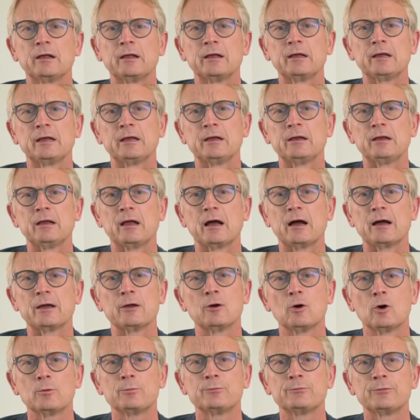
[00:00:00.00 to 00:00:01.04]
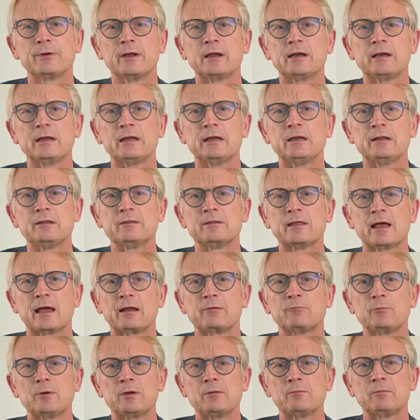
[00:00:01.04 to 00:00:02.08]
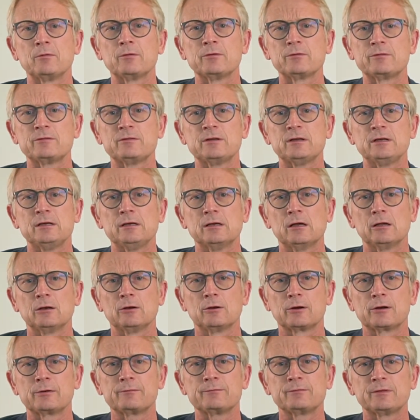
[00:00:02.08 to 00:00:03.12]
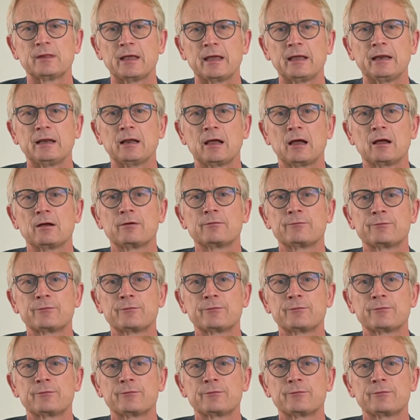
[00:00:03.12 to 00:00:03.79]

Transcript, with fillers: Uh, I hope really that we will see a lot of data